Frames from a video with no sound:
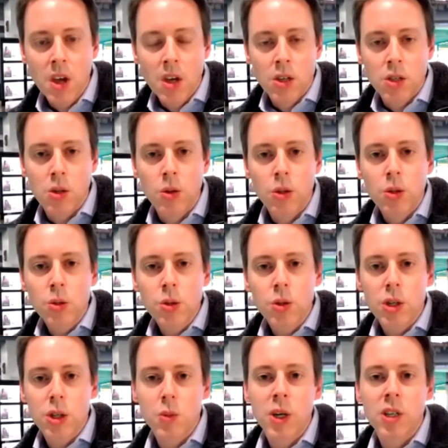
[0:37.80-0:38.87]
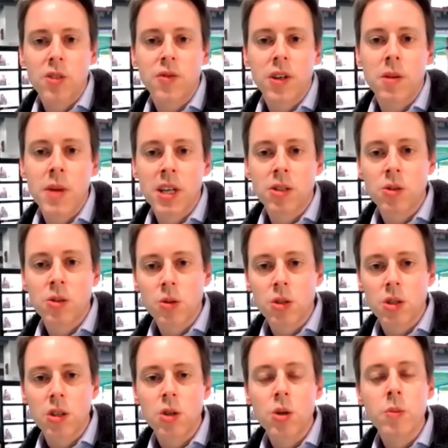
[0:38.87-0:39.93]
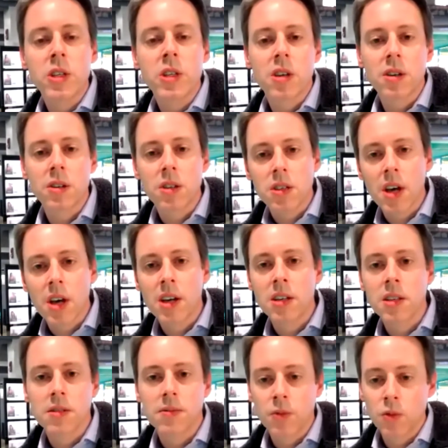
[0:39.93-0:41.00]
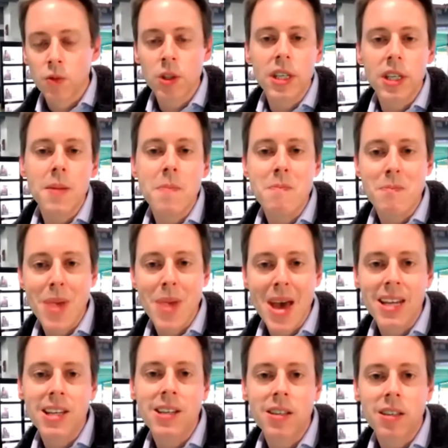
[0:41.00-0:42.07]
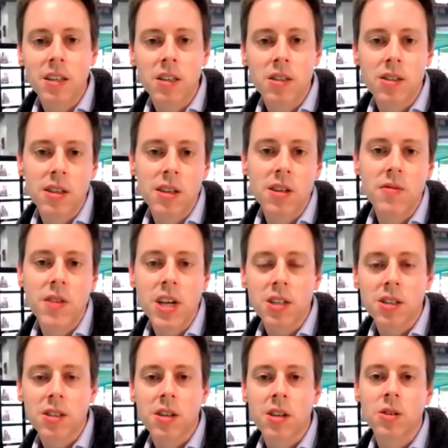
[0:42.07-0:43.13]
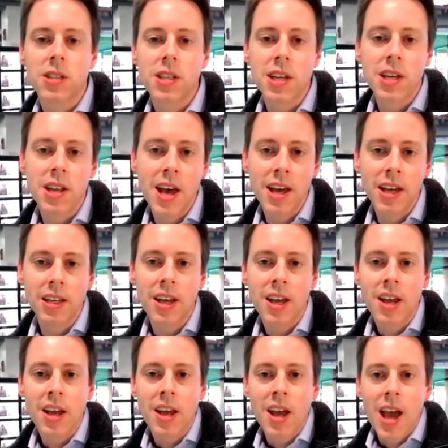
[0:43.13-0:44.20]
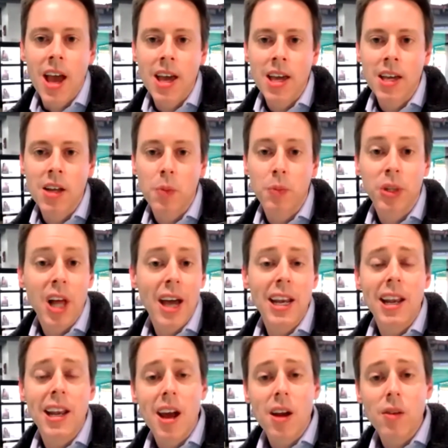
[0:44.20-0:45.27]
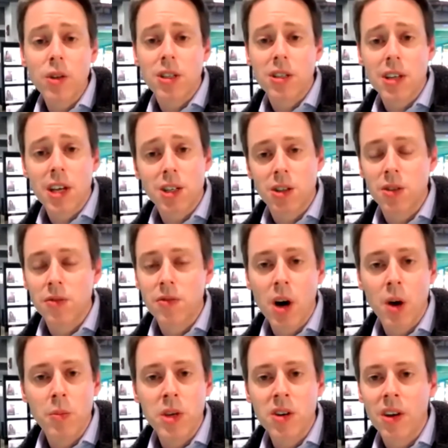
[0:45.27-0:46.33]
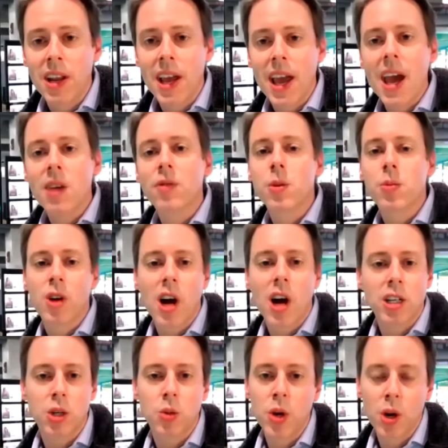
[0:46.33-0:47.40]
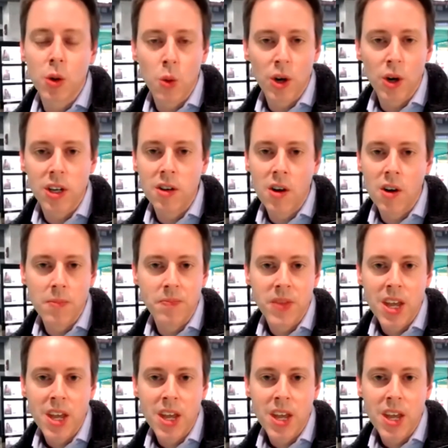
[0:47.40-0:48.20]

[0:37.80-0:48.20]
So user experience fundamentals and human-centered design is really embedded into the Innovation Center's DNA and applied at every stage of development on every project we are working on.